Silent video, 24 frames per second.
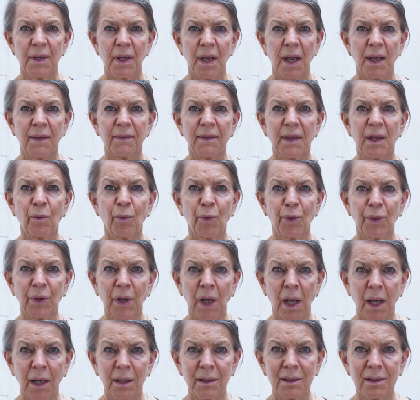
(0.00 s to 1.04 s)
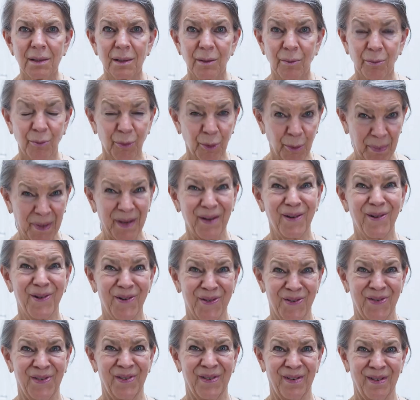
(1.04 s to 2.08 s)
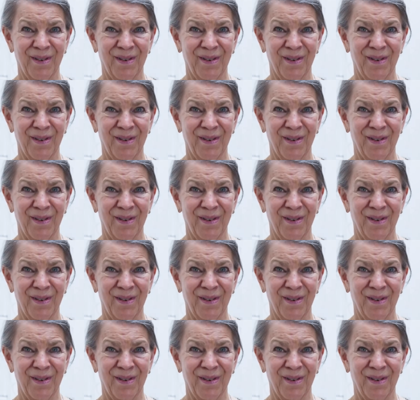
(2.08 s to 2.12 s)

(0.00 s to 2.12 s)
and they were not prepared